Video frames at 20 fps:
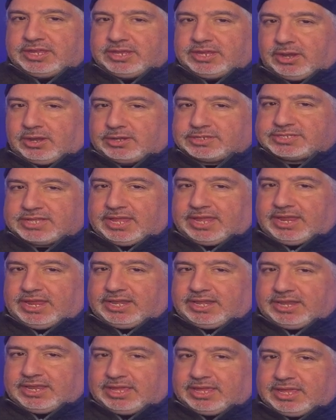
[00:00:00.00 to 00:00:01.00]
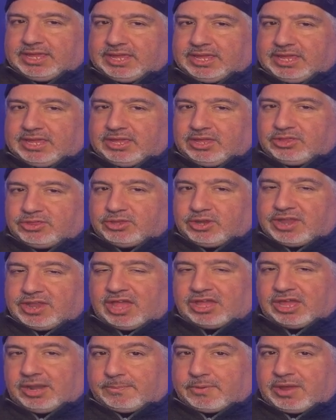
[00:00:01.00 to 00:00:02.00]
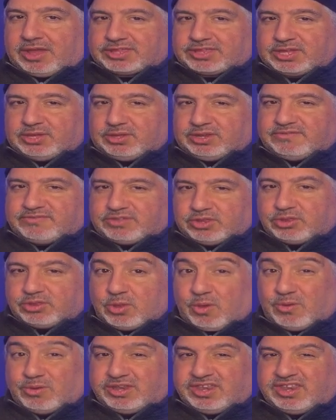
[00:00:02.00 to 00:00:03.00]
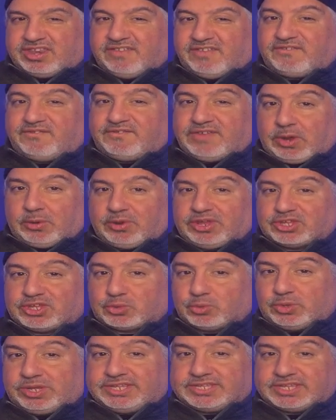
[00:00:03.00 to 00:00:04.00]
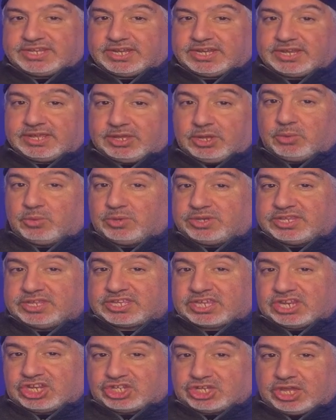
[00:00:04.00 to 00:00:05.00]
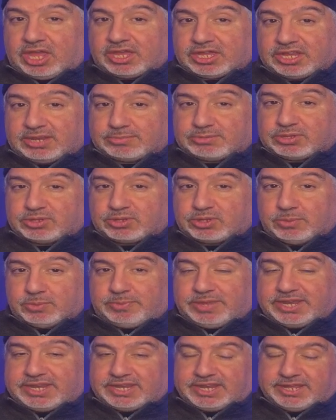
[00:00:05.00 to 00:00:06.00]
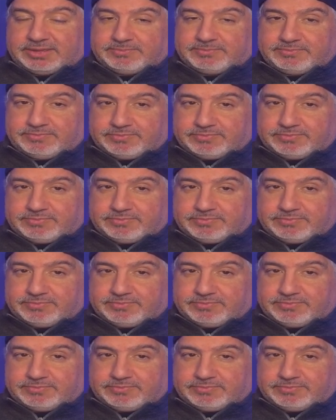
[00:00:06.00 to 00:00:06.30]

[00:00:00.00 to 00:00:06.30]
are saying they're not going to prosecute if there's no nefarious reasoning. We're just going to chalk it up to stupidity.